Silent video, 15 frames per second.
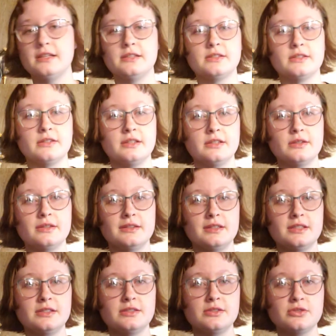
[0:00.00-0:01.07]
So
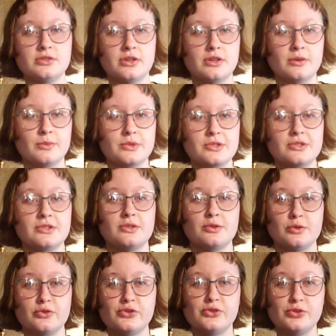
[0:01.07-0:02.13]
this shirt was
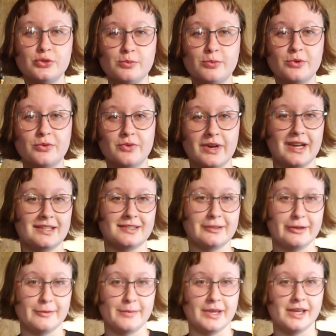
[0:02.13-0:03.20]
super fast
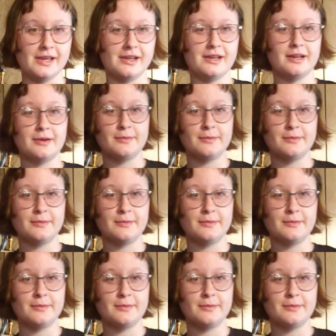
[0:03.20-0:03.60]
to make.